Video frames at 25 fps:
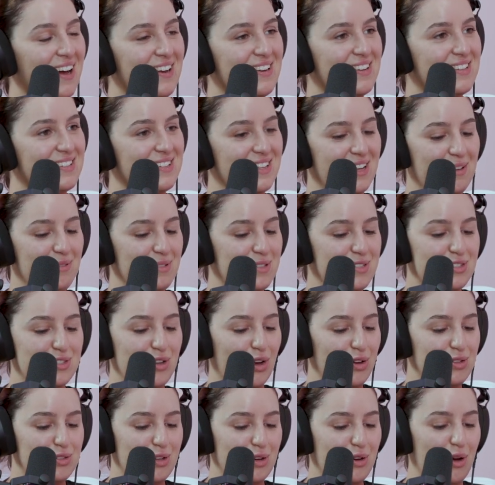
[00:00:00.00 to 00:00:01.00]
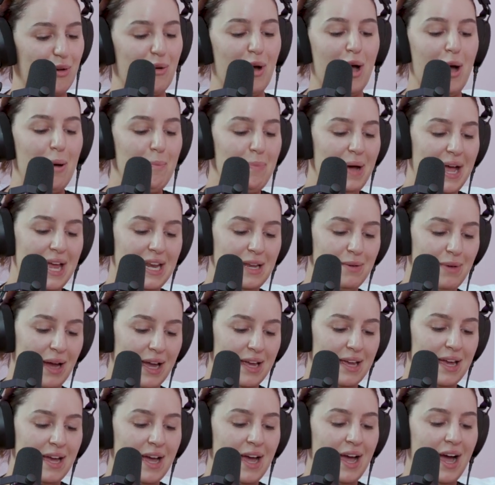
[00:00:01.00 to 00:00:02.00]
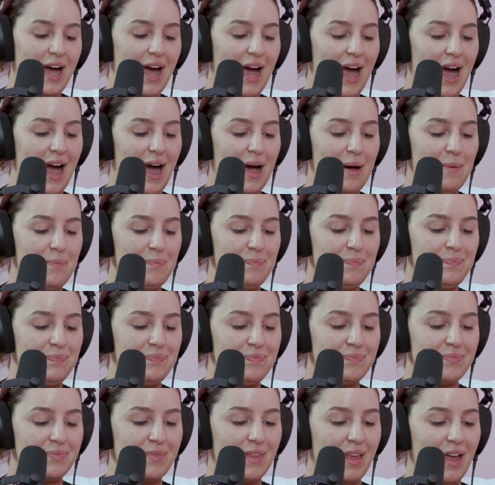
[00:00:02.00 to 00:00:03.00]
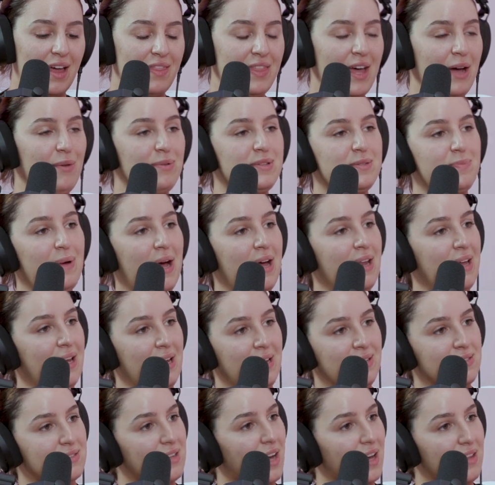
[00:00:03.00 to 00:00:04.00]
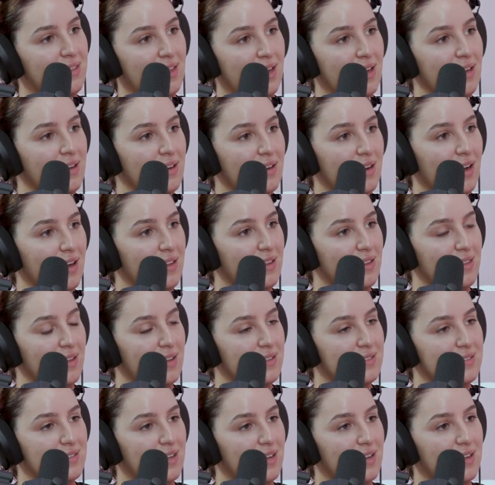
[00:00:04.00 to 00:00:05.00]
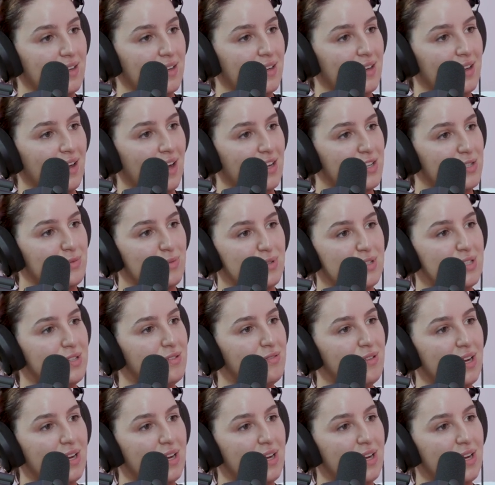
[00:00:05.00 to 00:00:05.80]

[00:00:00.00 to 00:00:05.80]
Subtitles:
It was so cool. But anyway, that was about it. I think that's like, I just wanted